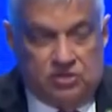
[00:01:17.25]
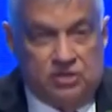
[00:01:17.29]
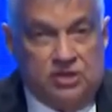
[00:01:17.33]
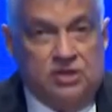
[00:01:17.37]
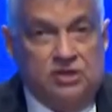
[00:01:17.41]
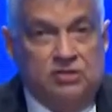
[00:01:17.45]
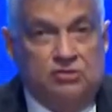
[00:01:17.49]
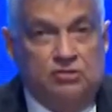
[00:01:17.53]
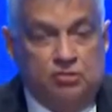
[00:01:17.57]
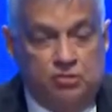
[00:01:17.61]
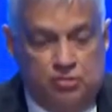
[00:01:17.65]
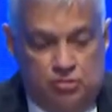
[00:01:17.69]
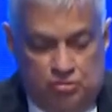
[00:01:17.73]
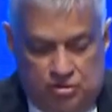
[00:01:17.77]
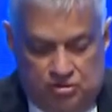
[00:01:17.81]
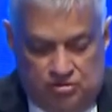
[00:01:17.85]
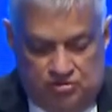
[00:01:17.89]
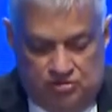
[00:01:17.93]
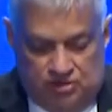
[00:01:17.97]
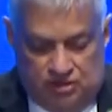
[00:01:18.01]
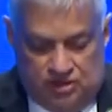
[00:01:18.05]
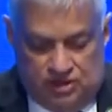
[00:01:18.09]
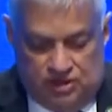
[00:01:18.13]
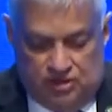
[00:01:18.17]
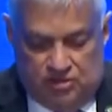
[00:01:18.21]
change
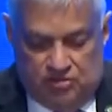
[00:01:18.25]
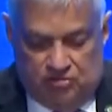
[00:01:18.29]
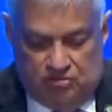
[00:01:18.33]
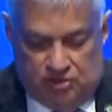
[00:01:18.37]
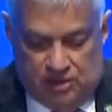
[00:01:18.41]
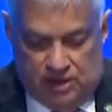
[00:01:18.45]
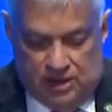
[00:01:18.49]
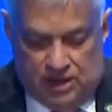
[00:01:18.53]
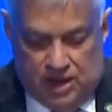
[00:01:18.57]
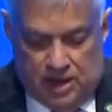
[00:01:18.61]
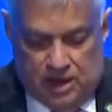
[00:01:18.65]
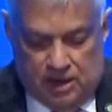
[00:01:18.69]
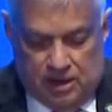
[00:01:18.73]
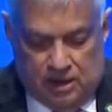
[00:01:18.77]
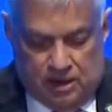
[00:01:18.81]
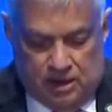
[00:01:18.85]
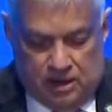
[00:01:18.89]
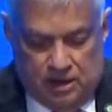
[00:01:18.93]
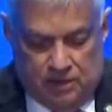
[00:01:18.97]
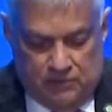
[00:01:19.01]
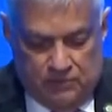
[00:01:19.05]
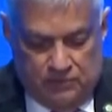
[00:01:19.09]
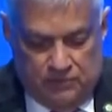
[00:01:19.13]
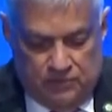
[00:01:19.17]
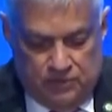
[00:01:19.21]
university in Sri
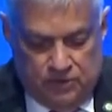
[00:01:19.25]
Lanka